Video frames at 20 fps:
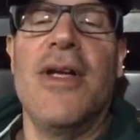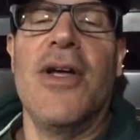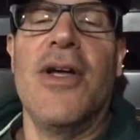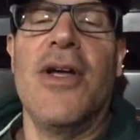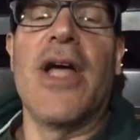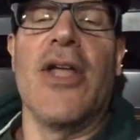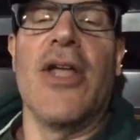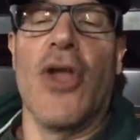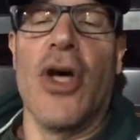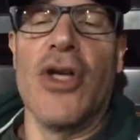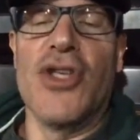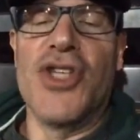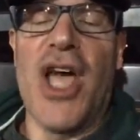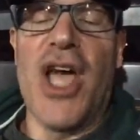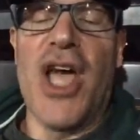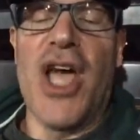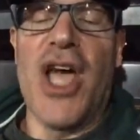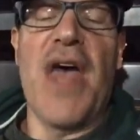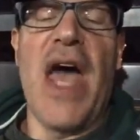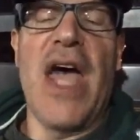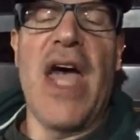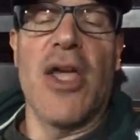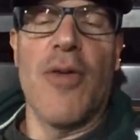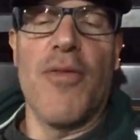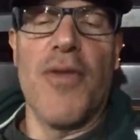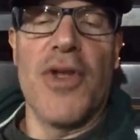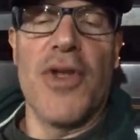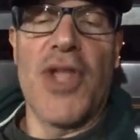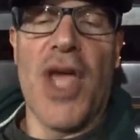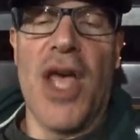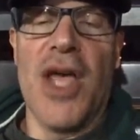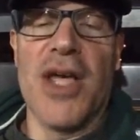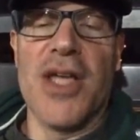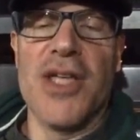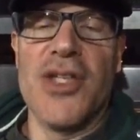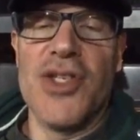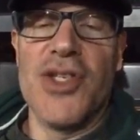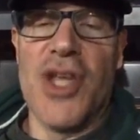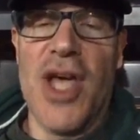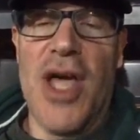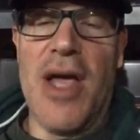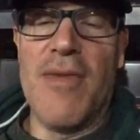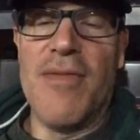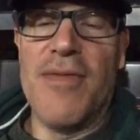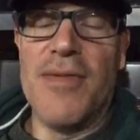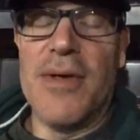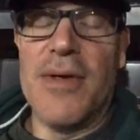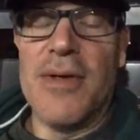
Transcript: Okay, no, Jeff, thank you for telling us, Jeff.